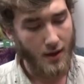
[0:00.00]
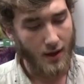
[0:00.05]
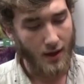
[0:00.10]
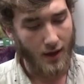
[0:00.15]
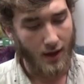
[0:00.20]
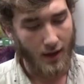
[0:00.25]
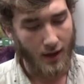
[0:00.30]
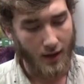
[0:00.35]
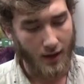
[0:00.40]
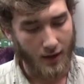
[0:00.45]

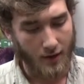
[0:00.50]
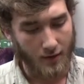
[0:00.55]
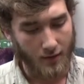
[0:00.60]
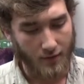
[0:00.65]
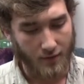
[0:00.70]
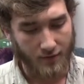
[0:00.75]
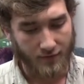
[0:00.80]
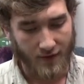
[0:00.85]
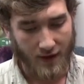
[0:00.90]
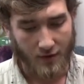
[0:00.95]
and
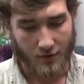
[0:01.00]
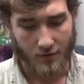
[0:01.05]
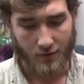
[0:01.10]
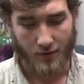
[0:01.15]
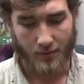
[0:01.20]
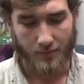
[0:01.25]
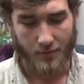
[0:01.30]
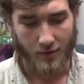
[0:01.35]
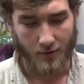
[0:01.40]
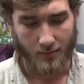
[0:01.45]
a
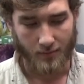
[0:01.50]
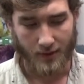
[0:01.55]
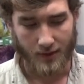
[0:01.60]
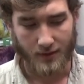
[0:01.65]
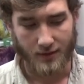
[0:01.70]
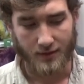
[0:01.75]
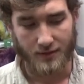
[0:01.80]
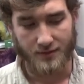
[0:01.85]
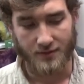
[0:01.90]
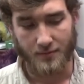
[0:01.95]
falconry
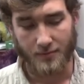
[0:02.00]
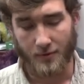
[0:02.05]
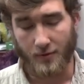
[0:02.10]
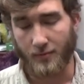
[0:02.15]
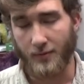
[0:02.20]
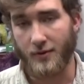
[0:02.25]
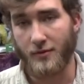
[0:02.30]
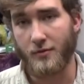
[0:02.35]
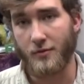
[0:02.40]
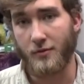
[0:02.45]
permit is a
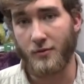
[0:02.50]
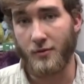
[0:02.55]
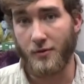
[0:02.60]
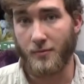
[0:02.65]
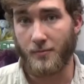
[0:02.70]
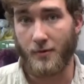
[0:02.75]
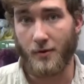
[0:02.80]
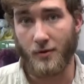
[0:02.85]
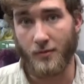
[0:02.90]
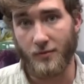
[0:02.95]
permit through the
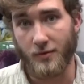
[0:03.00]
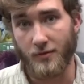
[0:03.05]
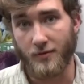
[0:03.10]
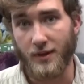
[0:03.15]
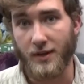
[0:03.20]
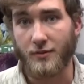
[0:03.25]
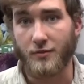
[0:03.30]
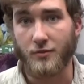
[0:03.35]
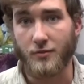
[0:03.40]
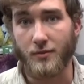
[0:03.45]
Department of
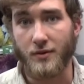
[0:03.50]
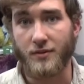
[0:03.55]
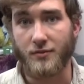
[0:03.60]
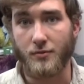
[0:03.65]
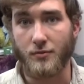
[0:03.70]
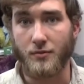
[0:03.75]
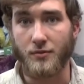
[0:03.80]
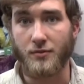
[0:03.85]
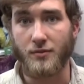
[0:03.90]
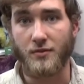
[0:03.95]
Natural
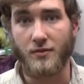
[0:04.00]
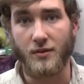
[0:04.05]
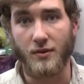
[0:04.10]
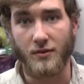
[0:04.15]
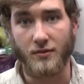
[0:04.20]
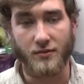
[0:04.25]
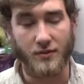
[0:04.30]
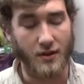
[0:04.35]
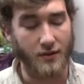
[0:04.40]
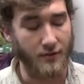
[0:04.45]
Resources here
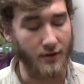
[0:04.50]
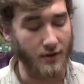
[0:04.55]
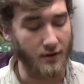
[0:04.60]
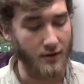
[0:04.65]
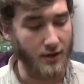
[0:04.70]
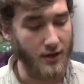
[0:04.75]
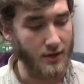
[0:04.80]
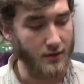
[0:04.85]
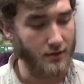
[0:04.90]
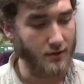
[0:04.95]
in South
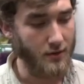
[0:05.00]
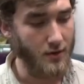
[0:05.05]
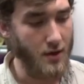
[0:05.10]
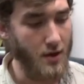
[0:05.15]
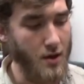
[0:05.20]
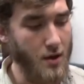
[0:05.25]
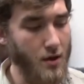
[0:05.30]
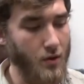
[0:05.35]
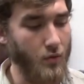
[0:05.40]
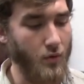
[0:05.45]
Carolina
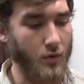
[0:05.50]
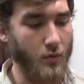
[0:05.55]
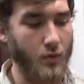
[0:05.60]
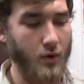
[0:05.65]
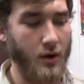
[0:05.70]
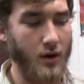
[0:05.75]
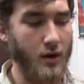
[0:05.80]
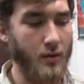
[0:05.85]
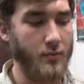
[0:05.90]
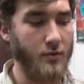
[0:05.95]
where
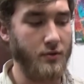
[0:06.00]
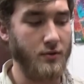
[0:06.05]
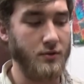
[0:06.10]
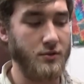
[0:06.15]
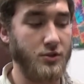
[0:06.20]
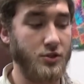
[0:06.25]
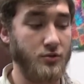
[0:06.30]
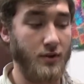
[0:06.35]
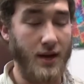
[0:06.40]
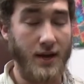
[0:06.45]
we're able to
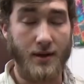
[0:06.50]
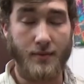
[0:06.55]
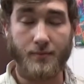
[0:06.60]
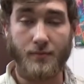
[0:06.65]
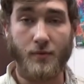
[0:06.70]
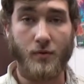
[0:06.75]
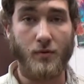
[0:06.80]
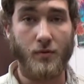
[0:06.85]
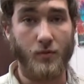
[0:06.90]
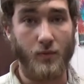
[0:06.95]
trap
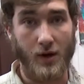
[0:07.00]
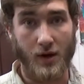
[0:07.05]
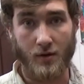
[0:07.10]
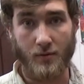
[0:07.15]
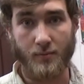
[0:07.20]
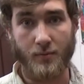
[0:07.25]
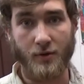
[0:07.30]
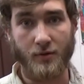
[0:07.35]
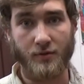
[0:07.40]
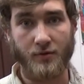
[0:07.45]

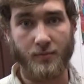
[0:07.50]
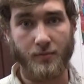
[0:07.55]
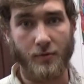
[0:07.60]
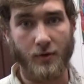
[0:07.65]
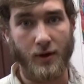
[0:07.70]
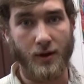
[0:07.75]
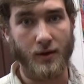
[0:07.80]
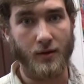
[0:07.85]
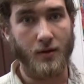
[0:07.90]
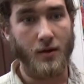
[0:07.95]
wild birds of
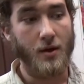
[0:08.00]
prey.